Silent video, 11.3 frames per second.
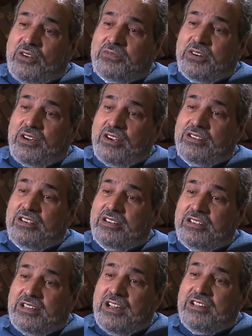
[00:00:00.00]
after
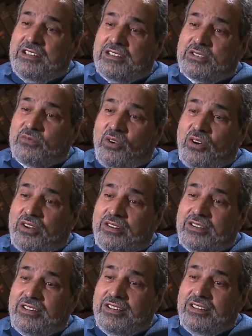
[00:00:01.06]
110 years' war,
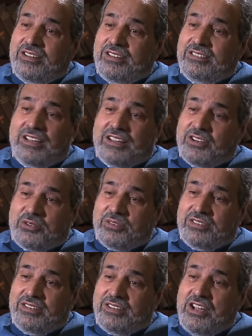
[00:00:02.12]
they got
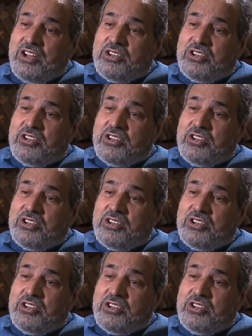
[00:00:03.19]
together.